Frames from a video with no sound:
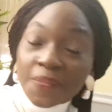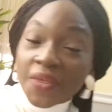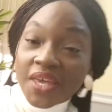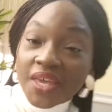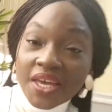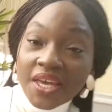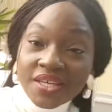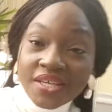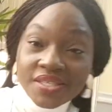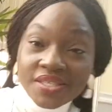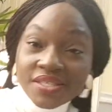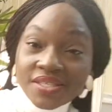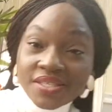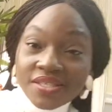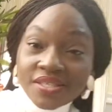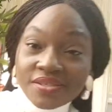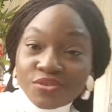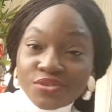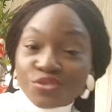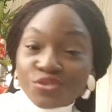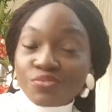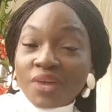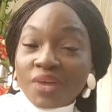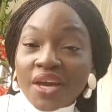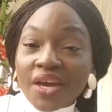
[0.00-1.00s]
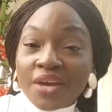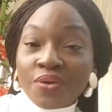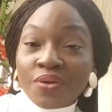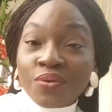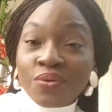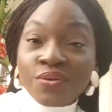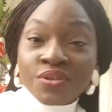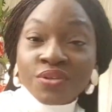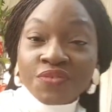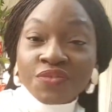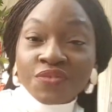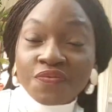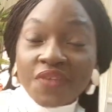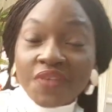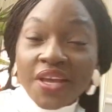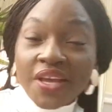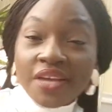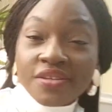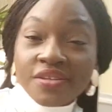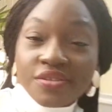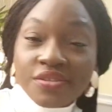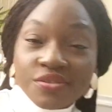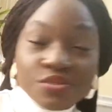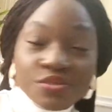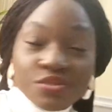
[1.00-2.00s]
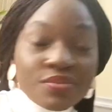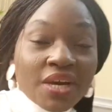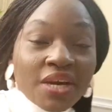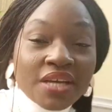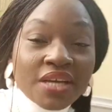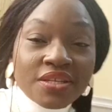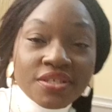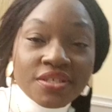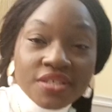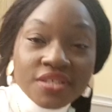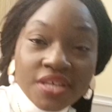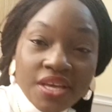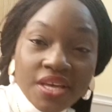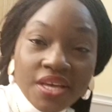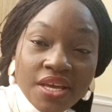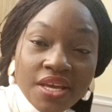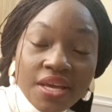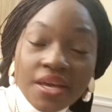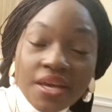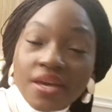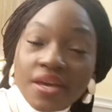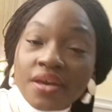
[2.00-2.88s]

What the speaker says: Yes, to my oat flakes, to my tea.